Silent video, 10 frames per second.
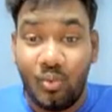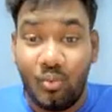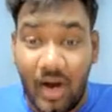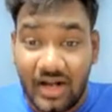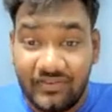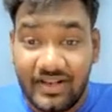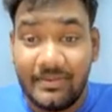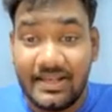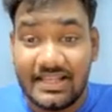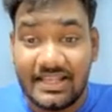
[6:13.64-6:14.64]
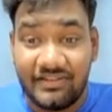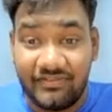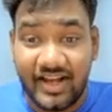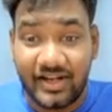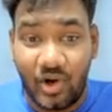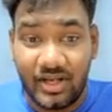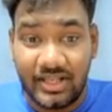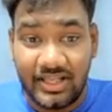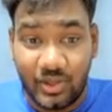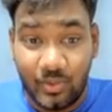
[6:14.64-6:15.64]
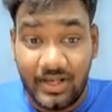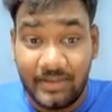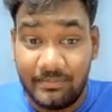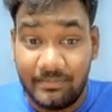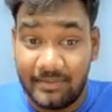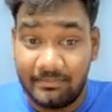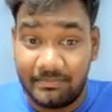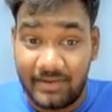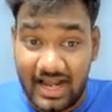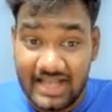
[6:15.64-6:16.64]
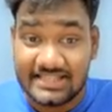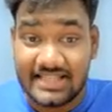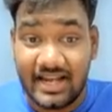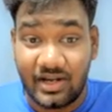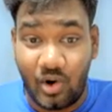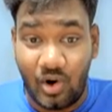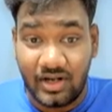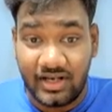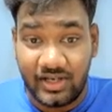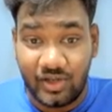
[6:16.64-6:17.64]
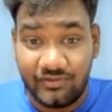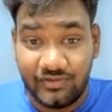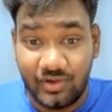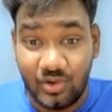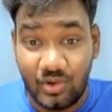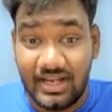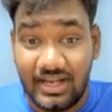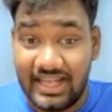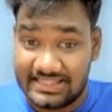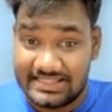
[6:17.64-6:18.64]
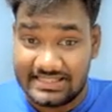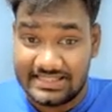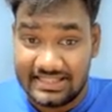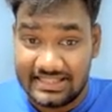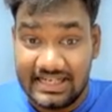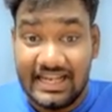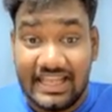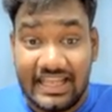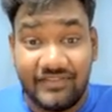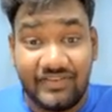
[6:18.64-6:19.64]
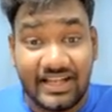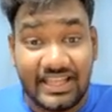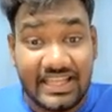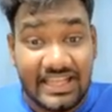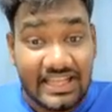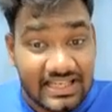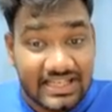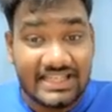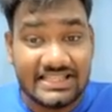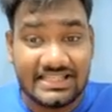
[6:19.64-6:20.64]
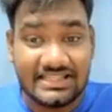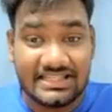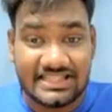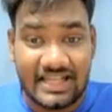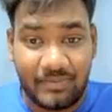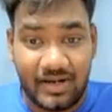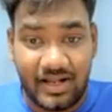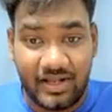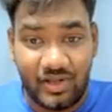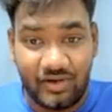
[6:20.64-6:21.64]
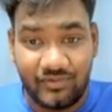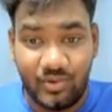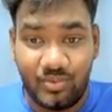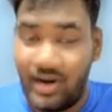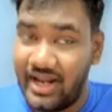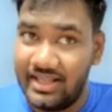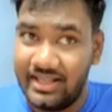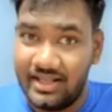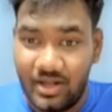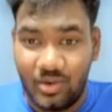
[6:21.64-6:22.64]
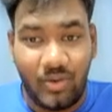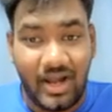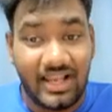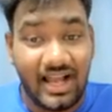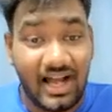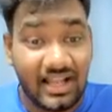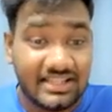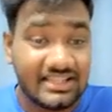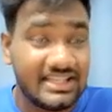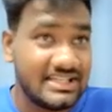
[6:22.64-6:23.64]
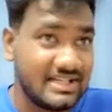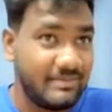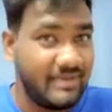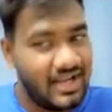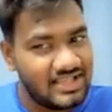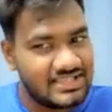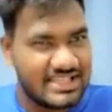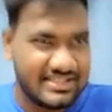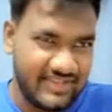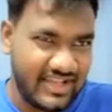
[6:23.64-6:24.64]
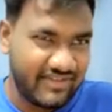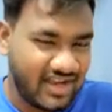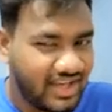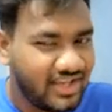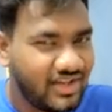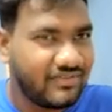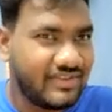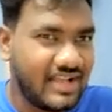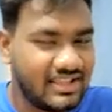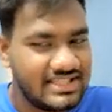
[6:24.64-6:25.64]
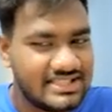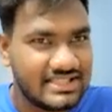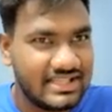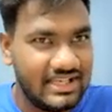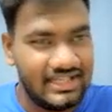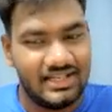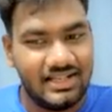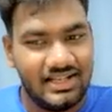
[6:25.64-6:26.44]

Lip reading: What will be the effect on equilibrium price and quantity of good X if an increase in the supply of good Y while other things remain unchanged? We have kind of done this in